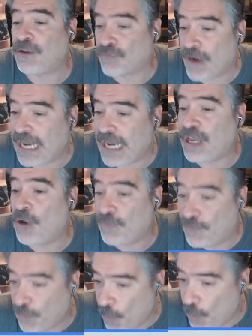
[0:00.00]
radio
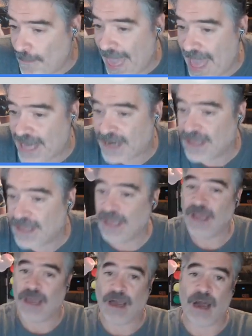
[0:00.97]
format.
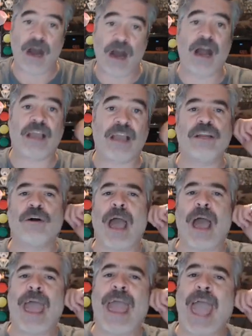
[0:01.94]

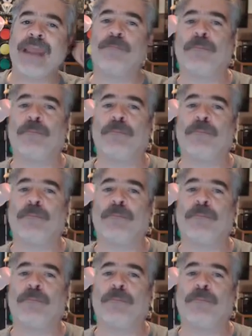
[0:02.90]
And